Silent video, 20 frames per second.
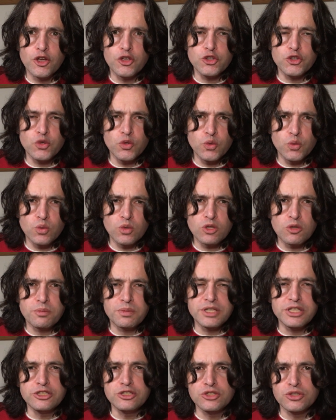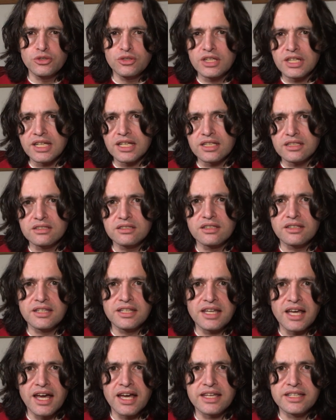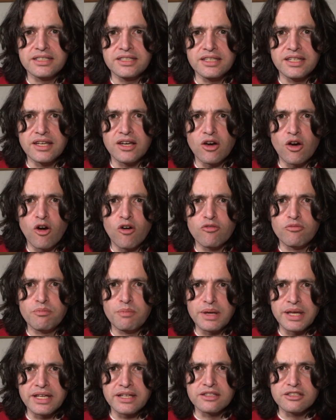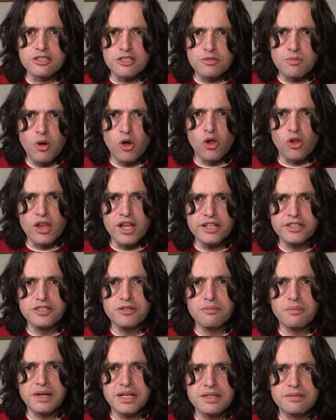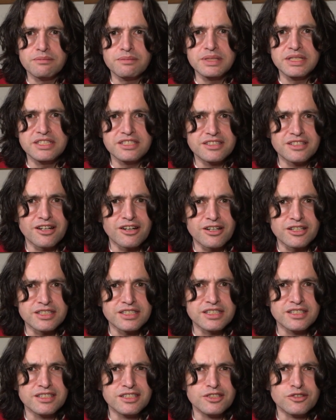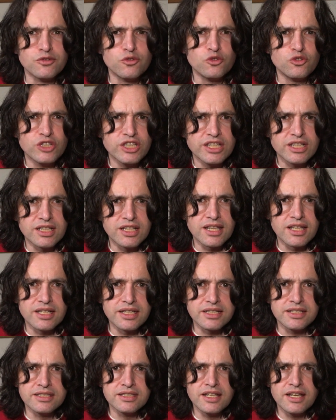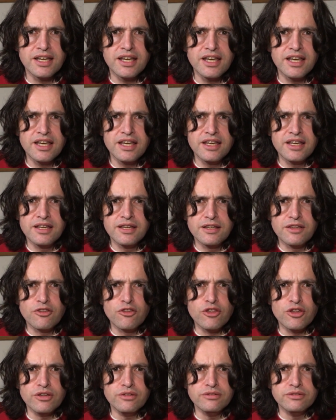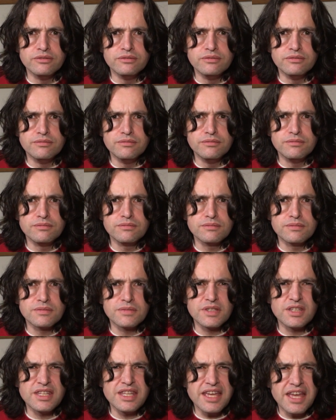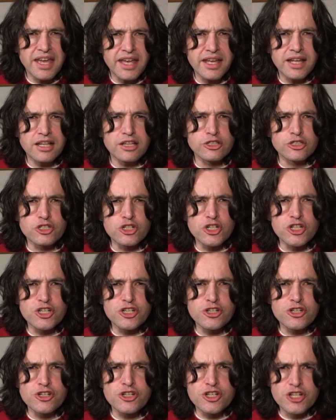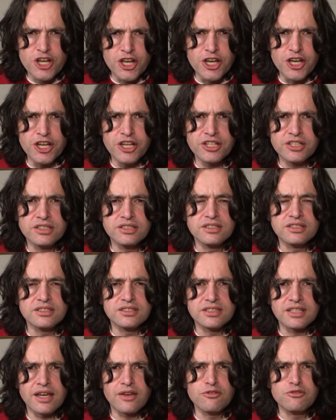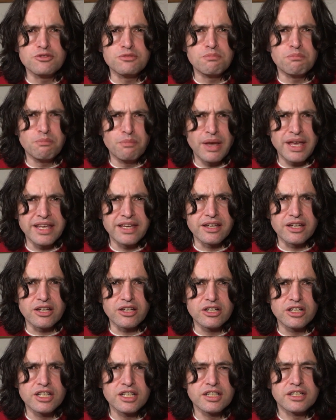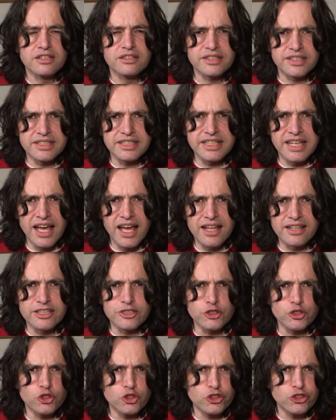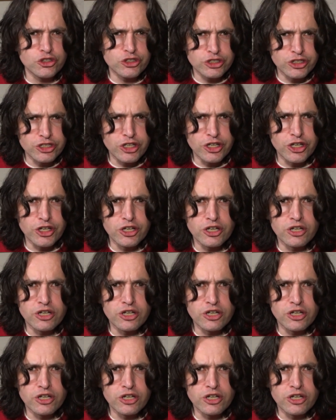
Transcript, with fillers: you will be tuning into the idea of big and small, and you might be starting to realize that the English ch sounds bigger than the Gaelic ch. You